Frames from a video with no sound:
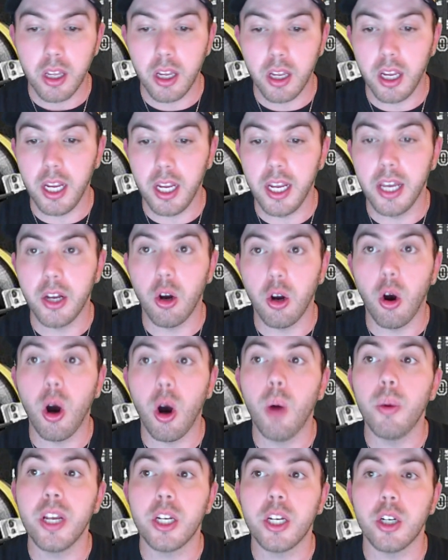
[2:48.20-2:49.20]
And
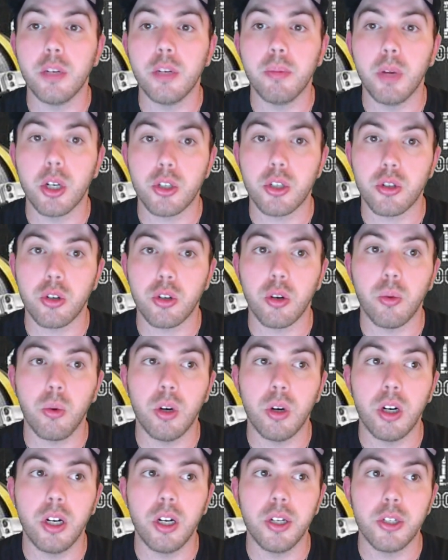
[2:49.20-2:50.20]
all we could muster
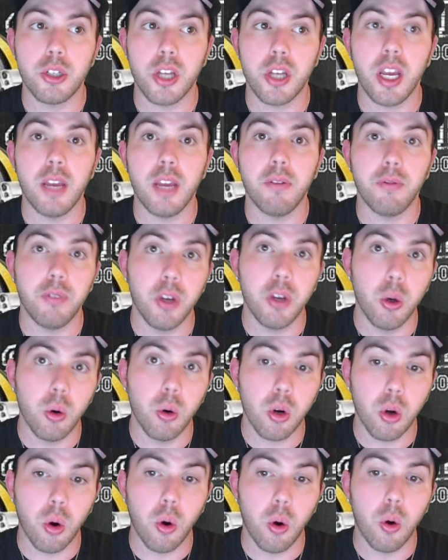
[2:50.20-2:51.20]
was a
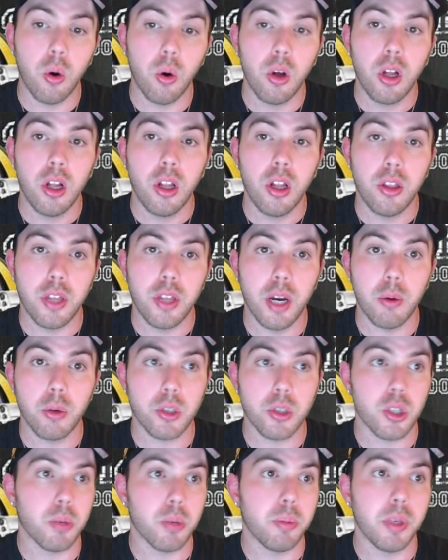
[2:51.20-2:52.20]
field goal. That
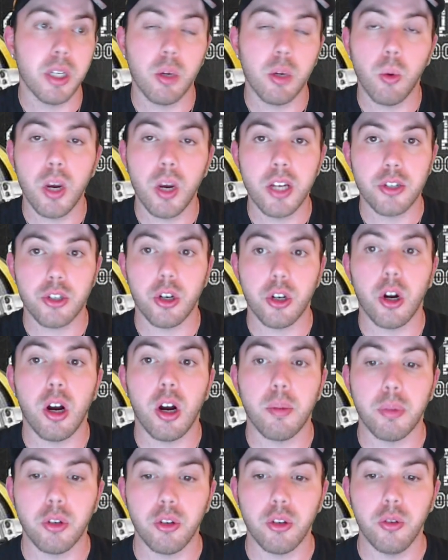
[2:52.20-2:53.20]
was a big wasted
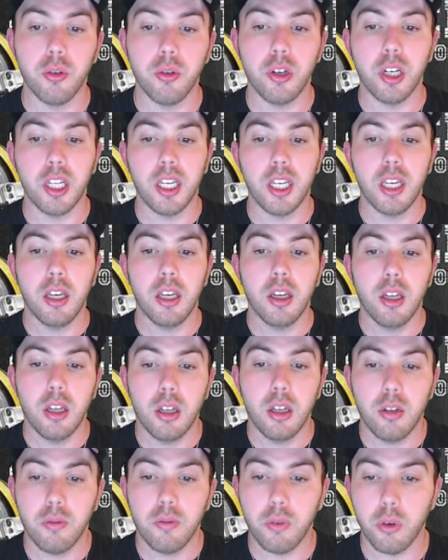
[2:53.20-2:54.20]
opportunity
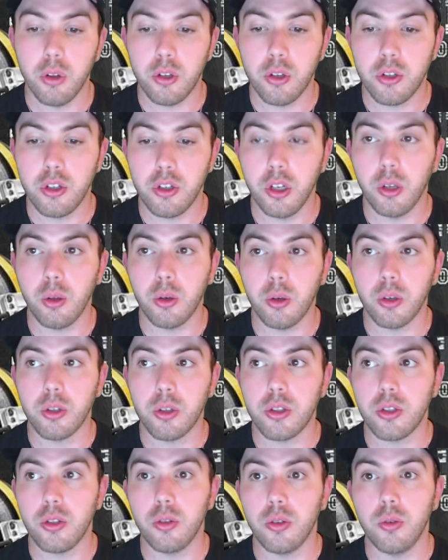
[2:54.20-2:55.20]
for the
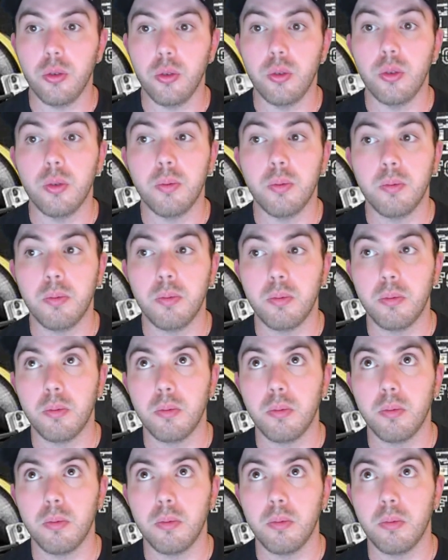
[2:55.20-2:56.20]
Steelers to
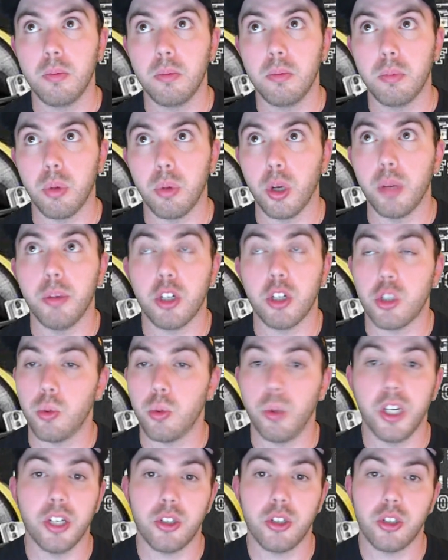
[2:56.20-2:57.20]
pretty much
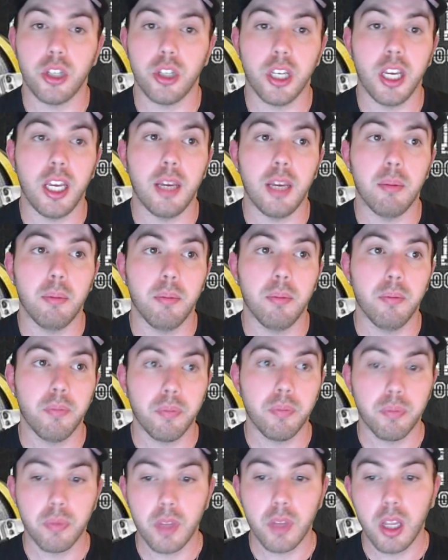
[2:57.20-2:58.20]
win us the game.
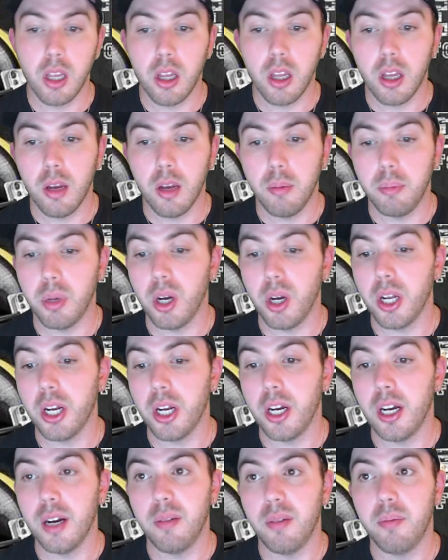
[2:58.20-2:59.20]
But
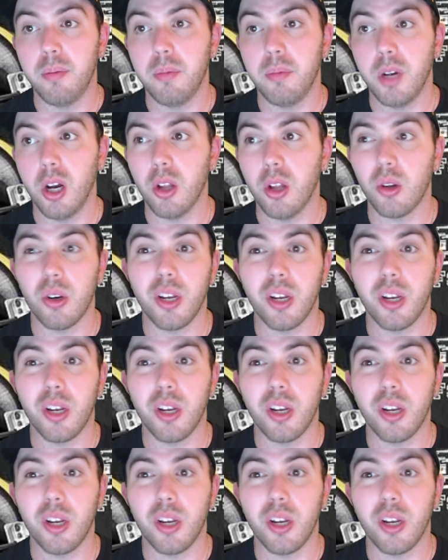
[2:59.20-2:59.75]
other than